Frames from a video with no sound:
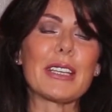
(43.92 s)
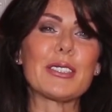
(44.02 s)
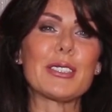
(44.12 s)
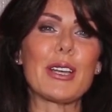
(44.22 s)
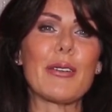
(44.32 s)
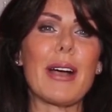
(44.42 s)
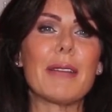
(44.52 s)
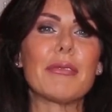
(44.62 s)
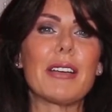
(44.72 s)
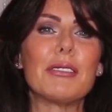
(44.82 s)
So
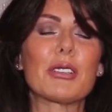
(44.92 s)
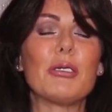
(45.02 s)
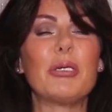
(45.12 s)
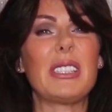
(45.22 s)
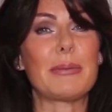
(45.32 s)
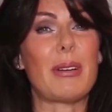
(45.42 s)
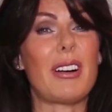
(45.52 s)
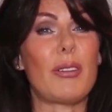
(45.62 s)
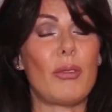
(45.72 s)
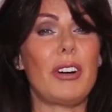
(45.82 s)
I'm going to call this
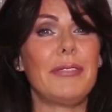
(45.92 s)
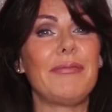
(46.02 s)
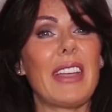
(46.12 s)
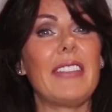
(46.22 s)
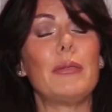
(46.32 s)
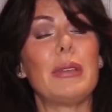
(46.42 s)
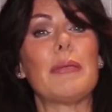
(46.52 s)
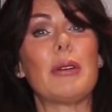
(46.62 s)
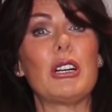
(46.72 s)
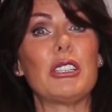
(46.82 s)
part 1 and there'll be
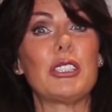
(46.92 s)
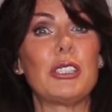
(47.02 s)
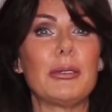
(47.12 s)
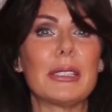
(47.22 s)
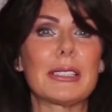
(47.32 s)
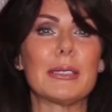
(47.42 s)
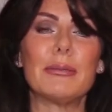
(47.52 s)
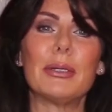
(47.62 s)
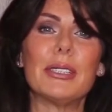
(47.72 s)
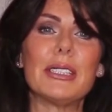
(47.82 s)
a part 2 at
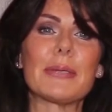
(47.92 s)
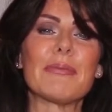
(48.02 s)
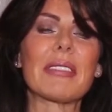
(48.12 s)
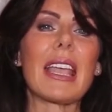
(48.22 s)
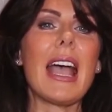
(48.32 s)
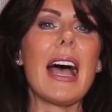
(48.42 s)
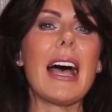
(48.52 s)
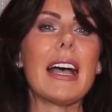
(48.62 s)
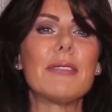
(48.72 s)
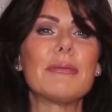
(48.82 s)
some point.
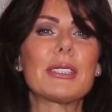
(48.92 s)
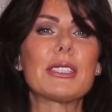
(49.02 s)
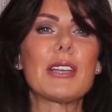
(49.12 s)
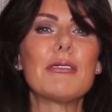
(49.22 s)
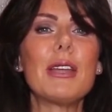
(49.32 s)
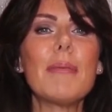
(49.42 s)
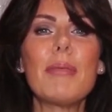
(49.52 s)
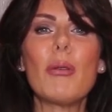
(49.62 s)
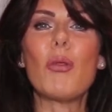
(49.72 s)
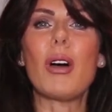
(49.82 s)
So
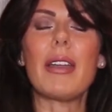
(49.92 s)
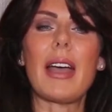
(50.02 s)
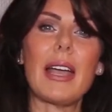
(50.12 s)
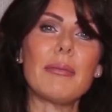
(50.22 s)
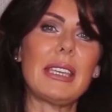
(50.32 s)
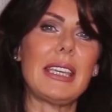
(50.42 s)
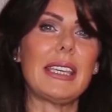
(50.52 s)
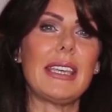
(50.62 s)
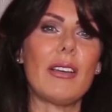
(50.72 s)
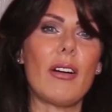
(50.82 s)
number 1, I'm
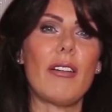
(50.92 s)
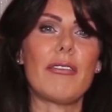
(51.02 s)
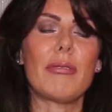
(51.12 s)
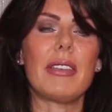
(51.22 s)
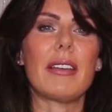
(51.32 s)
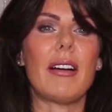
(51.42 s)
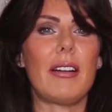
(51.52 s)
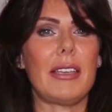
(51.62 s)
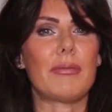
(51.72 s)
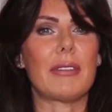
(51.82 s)
kicking off with
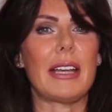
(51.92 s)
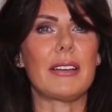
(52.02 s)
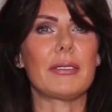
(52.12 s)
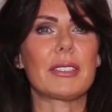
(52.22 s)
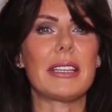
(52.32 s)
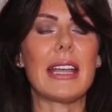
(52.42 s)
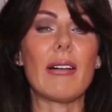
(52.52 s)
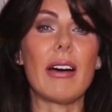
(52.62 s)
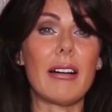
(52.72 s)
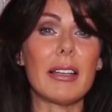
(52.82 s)
eyebrows.
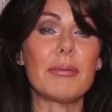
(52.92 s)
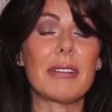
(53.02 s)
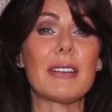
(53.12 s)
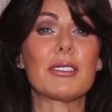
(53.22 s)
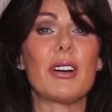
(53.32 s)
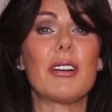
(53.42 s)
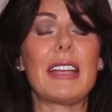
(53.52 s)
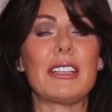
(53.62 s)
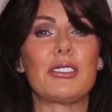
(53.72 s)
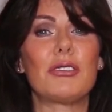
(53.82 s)
Now, eyebrows are
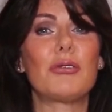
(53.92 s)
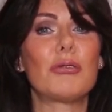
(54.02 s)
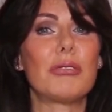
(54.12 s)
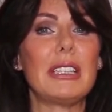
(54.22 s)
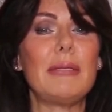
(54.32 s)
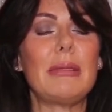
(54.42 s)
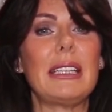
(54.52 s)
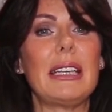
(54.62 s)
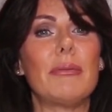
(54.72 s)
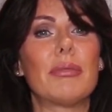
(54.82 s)

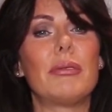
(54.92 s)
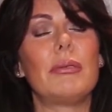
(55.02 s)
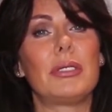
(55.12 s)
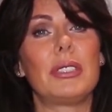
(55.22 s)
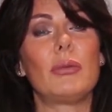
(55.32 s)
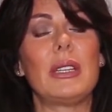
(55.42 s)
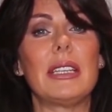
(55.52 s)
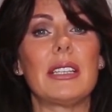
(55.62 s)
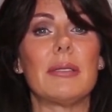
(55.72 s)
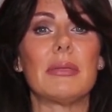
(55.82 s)
extremely important when
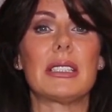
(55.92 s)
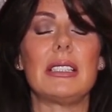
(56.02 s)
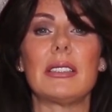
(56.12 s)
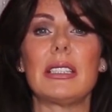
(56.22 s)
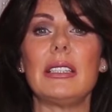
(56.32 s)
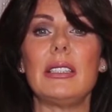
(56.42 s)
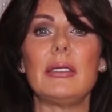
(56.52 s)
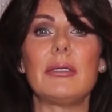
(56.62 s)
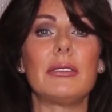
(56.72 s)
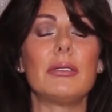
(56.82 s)
it comes to looking
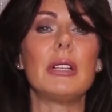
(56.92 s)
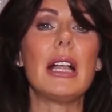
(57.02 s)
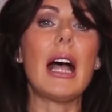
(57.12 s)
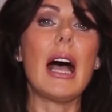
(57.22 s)
youthful.